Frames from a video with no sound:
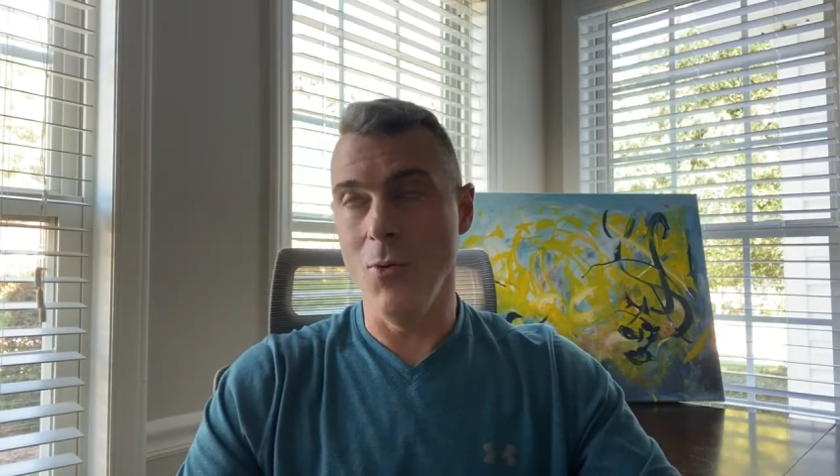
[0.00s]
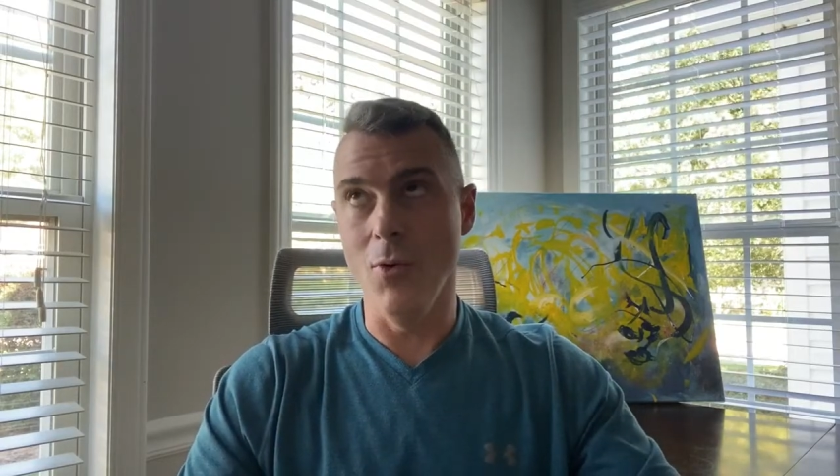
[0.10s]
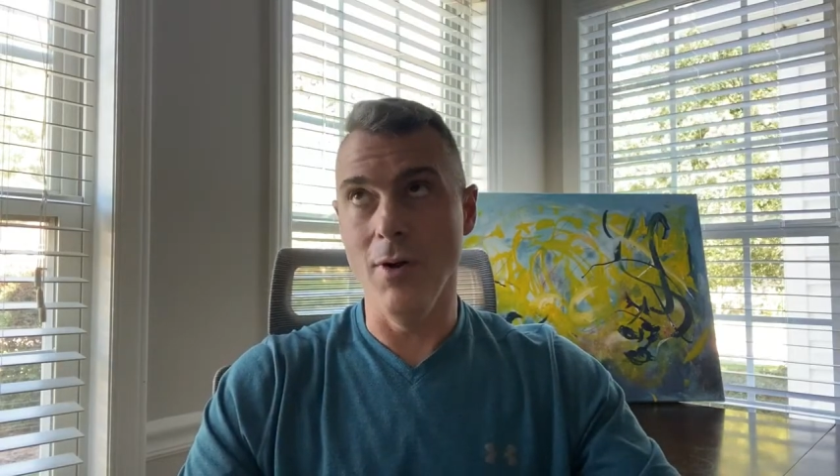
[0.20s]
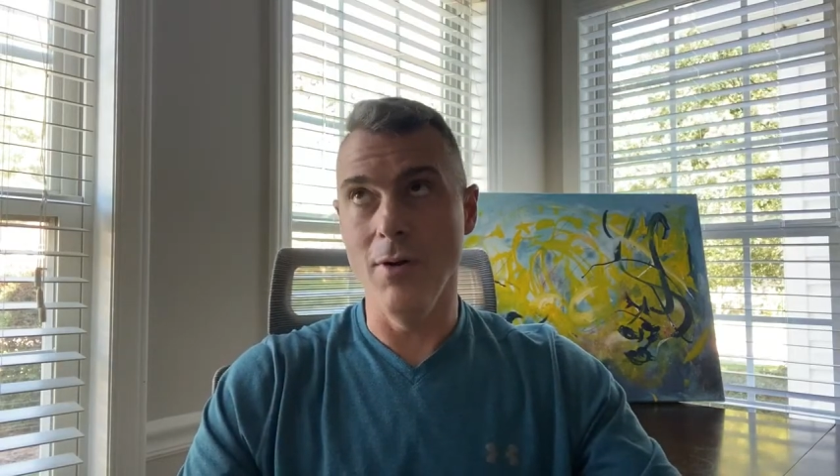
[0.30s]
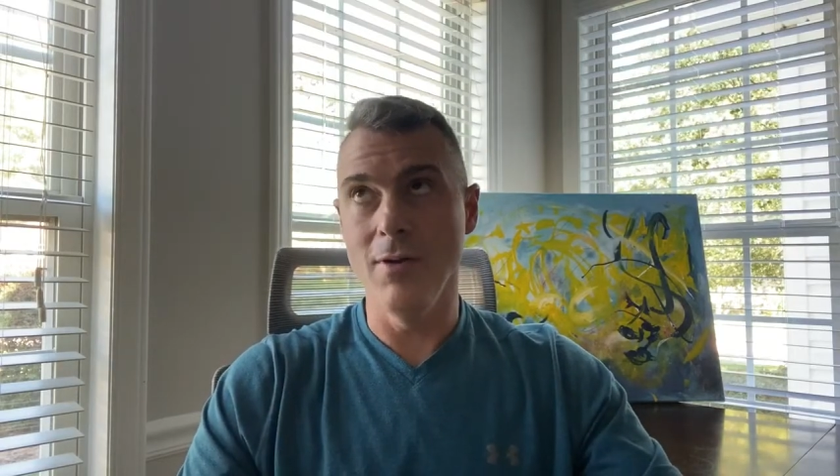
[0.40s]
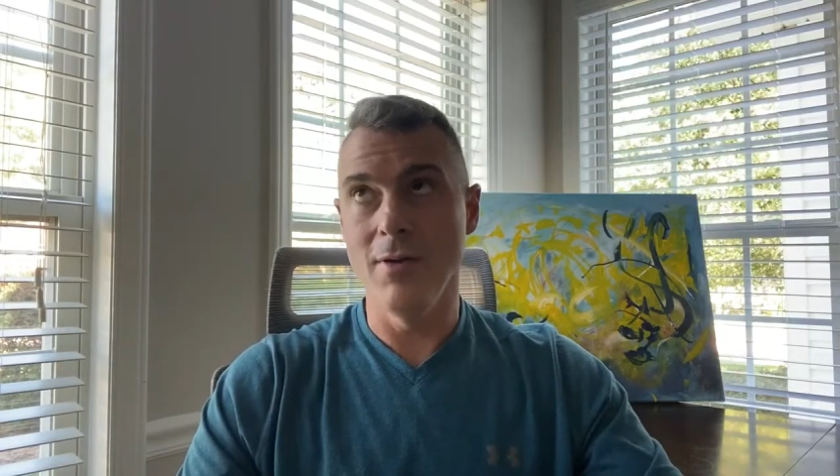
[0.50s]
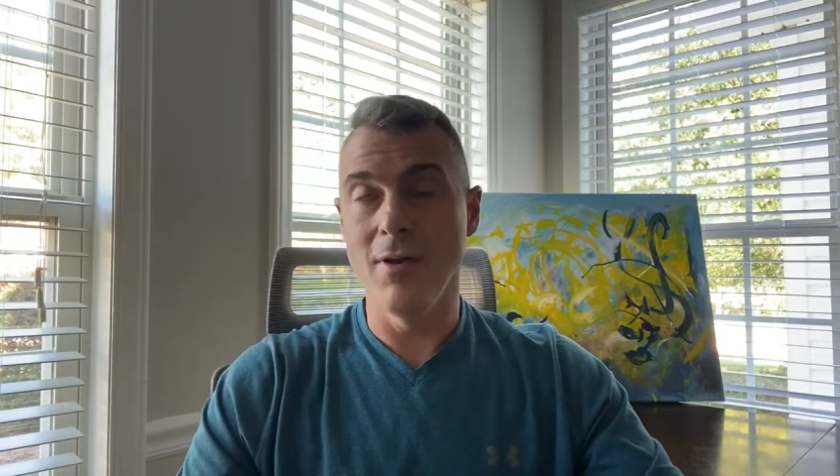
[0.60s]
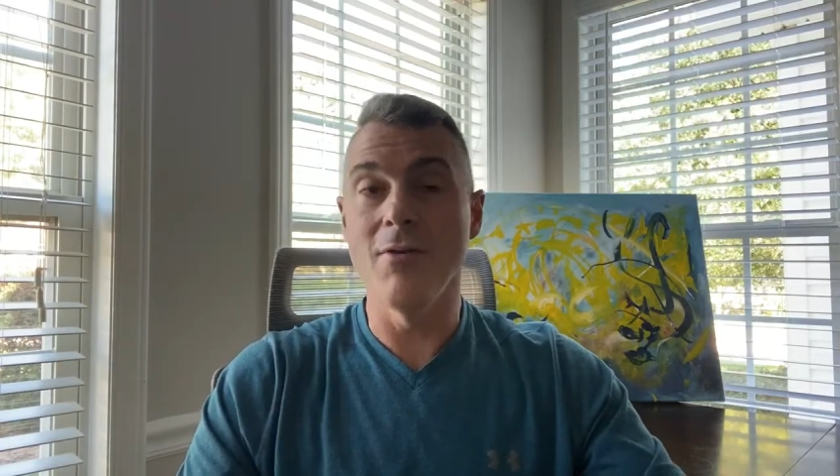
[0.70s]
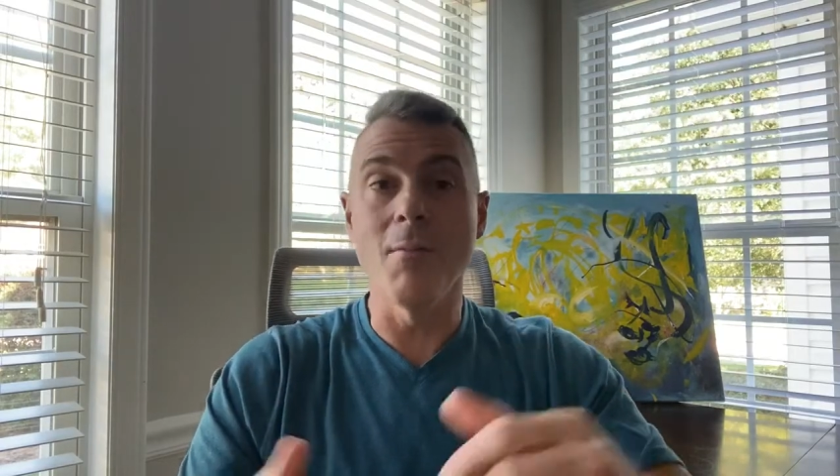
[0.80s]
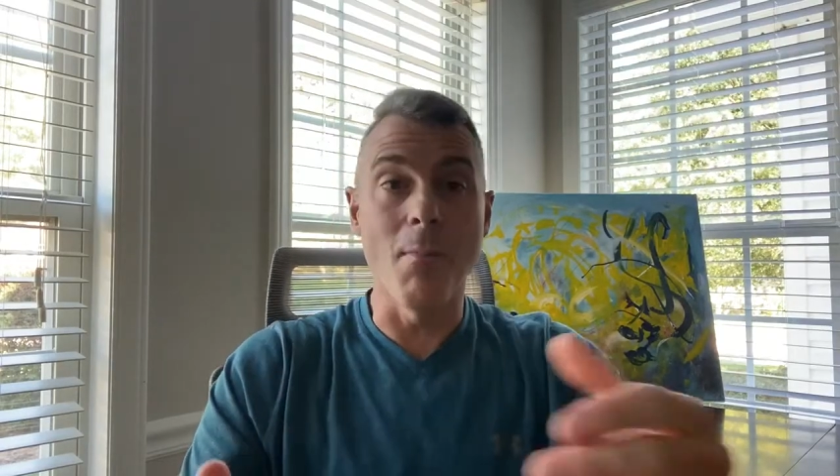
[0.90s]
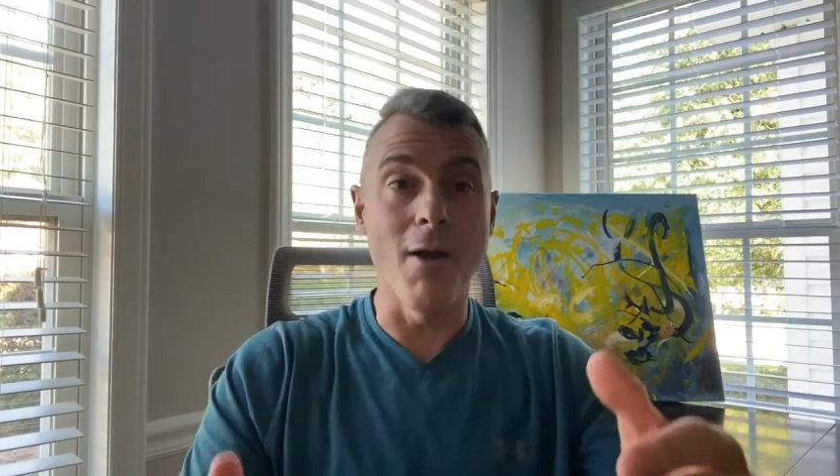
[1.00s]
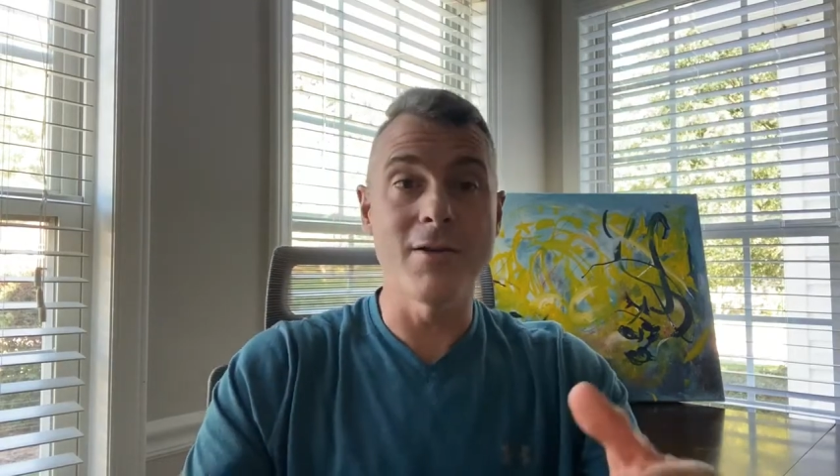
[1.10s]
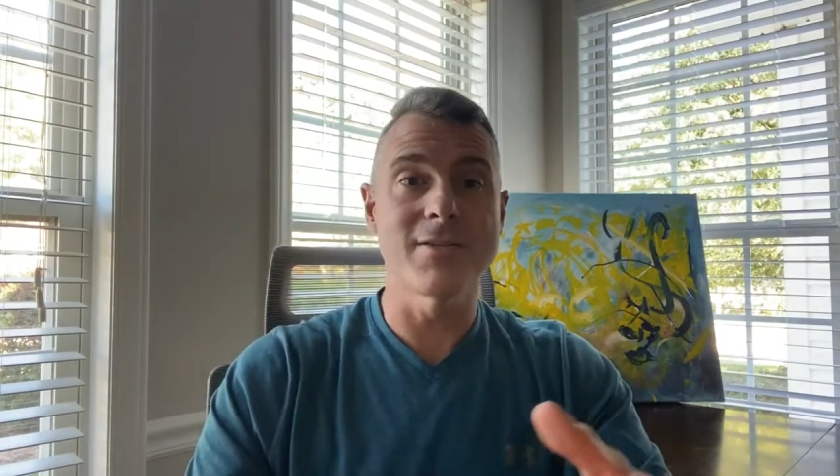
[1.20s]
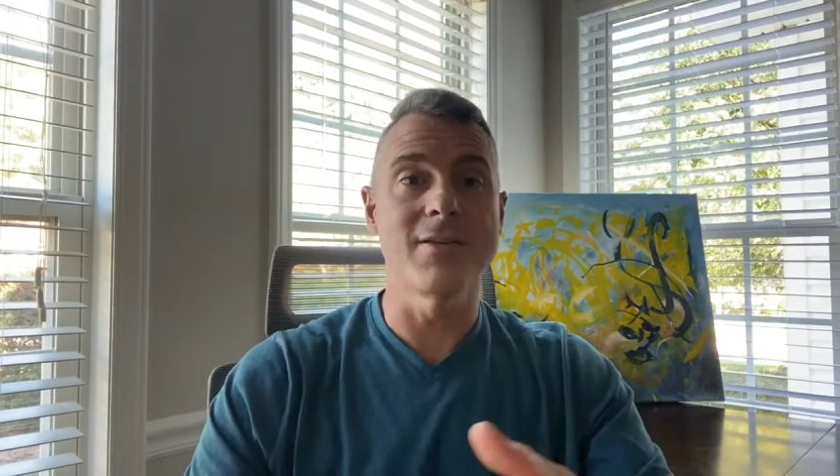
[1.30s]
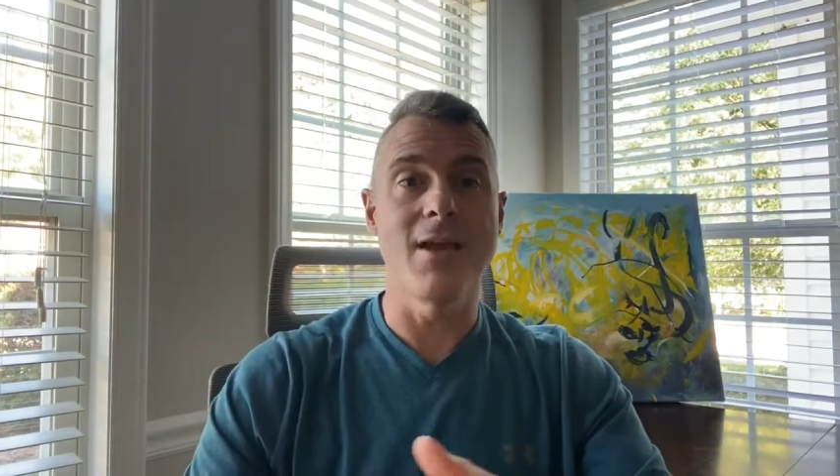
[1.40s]
or the
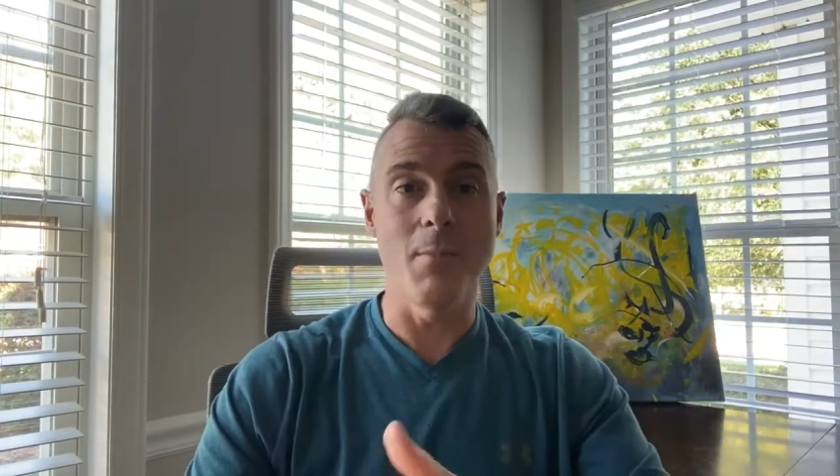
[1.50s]
marks that